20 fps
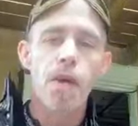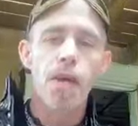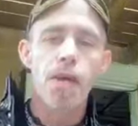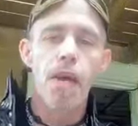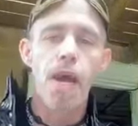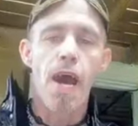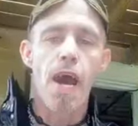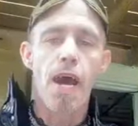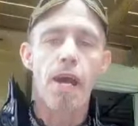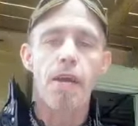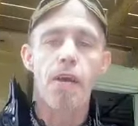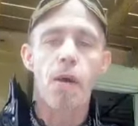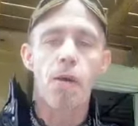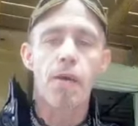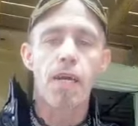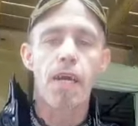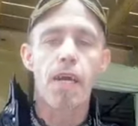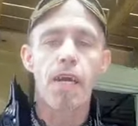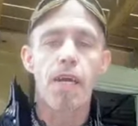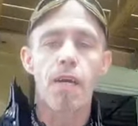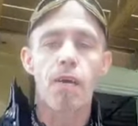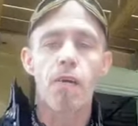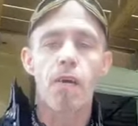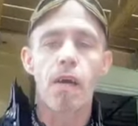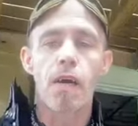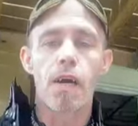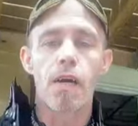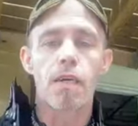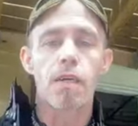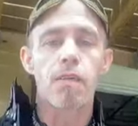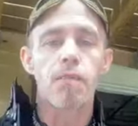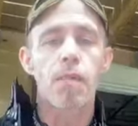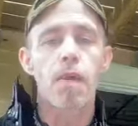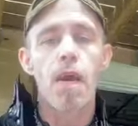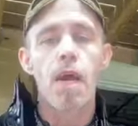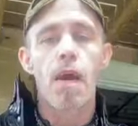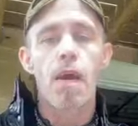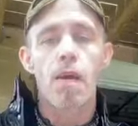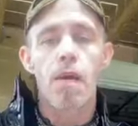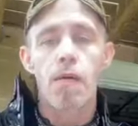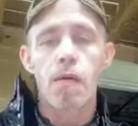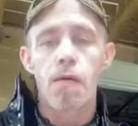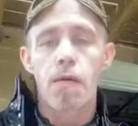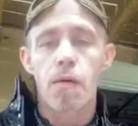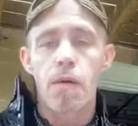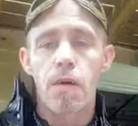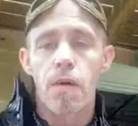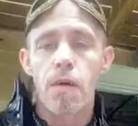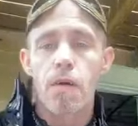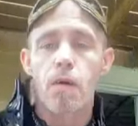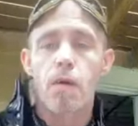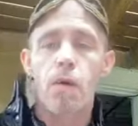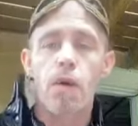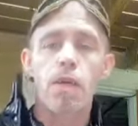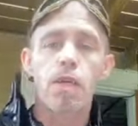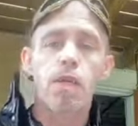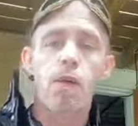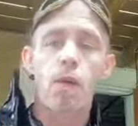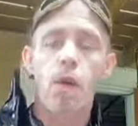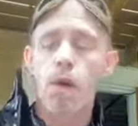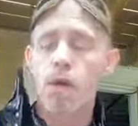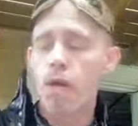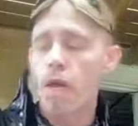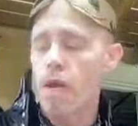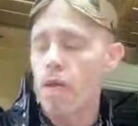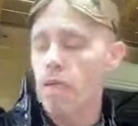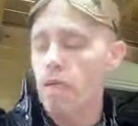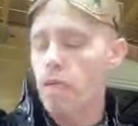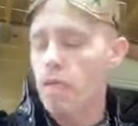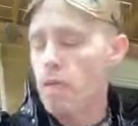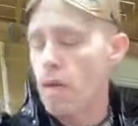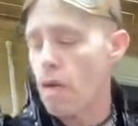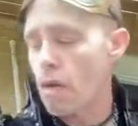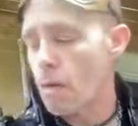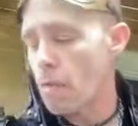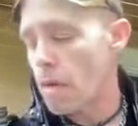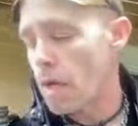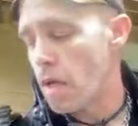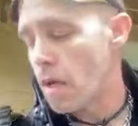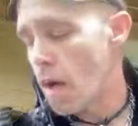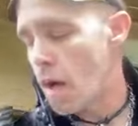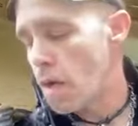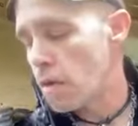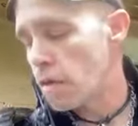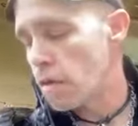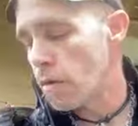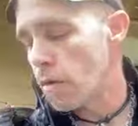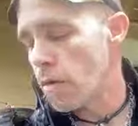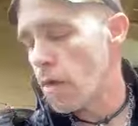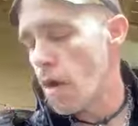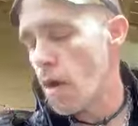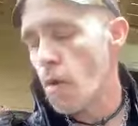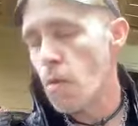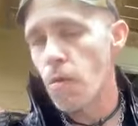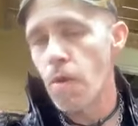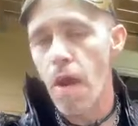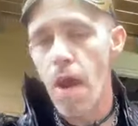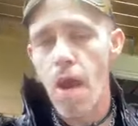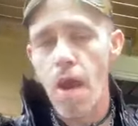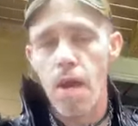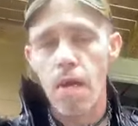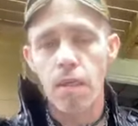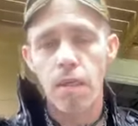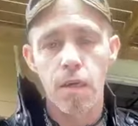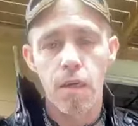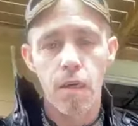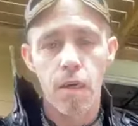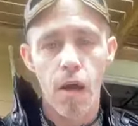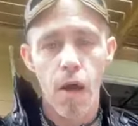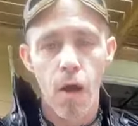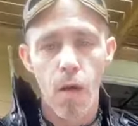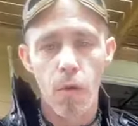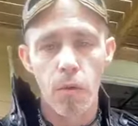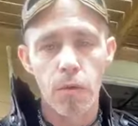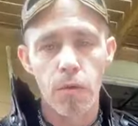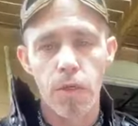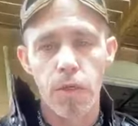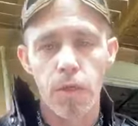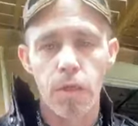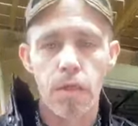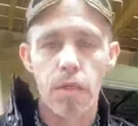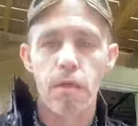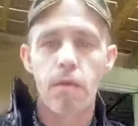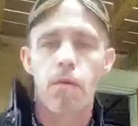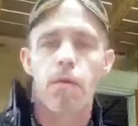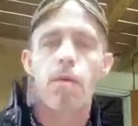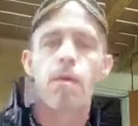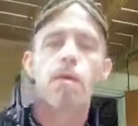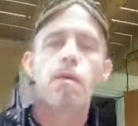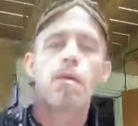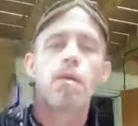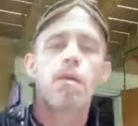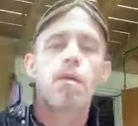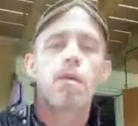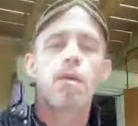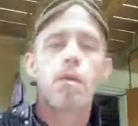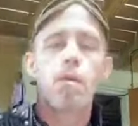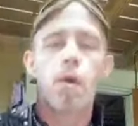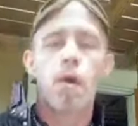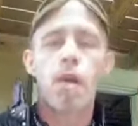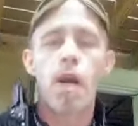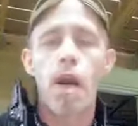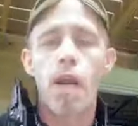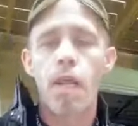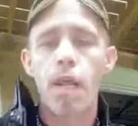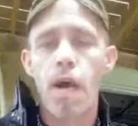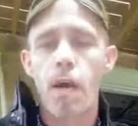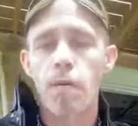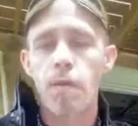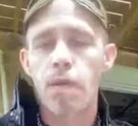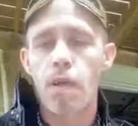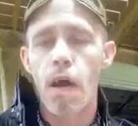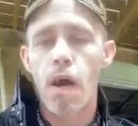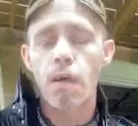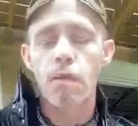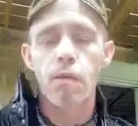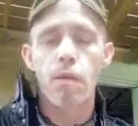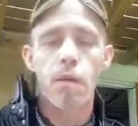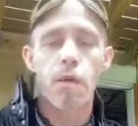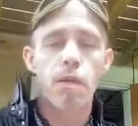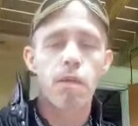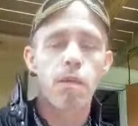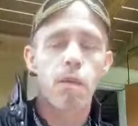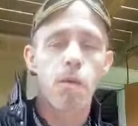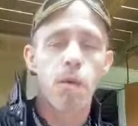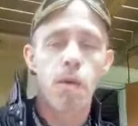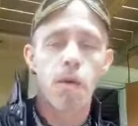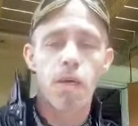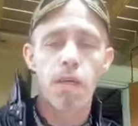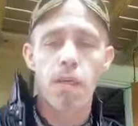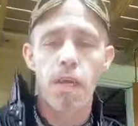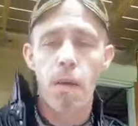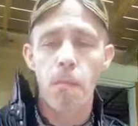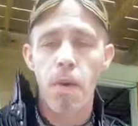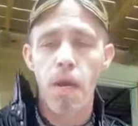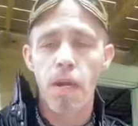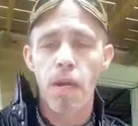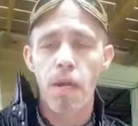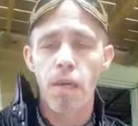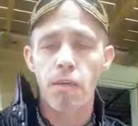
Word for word: Yeah, no kidding, Chris. Chris Lori, ladies and gentlemen, also known as Ghost. You are not allowed to talk to Chris Lord because that man